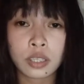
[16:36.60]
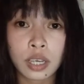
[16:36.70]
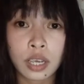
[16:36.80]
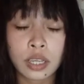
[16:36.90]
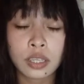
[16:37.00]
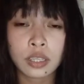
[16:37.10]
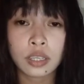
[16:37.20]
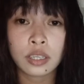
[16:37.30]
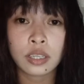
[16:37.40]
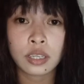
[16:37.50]

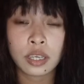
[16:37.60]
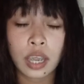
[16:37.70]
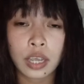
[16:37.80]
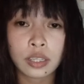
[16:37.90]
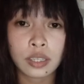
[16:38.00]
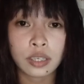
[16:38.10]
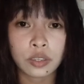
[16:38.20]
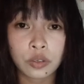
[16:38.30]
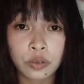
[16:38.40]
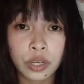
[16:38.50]

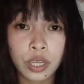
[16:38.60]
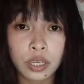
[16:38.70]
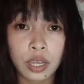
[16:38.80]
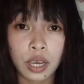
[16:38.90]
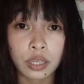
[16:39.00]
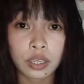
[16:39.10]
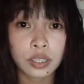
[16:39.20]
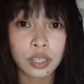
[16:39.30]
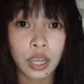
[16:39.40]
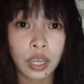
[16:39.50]
10863, that
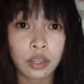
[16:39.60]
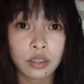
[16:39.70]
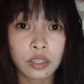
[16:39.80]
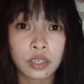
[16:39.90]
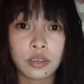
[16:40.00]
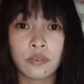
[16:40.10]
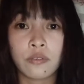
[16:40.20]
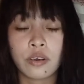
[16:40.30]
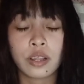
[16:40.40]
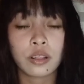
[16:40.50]
entails the
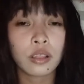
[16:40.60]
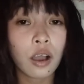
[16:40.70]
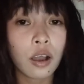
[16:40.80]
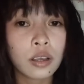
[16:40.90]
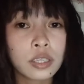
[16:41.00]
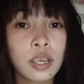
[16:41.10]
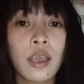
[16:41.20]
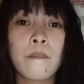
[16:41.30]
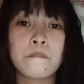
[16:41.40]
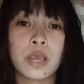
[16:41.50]
different laws,
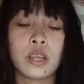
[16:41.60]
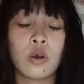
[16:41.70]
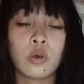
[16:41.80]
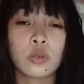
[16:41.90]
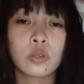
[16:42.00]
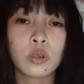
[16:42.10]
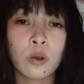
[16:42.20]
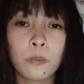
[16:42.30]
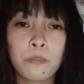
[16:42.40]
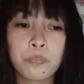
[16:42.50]
and
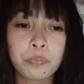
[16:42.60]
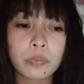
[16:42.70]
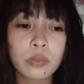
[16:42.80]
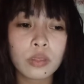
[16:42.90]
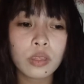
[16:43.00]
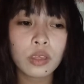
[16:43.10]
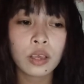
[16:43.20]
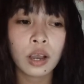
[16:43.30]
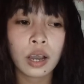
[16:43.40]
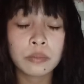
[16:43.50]
also
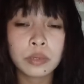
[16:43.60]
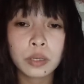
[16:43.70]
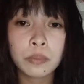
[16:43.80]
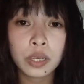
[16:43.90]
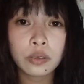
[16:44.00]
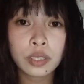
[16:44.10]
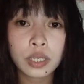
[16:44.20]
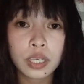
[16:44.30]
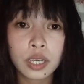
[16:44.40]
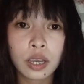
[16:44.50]
the
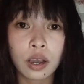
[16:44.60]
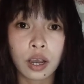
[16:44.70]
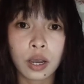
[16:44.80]
BOC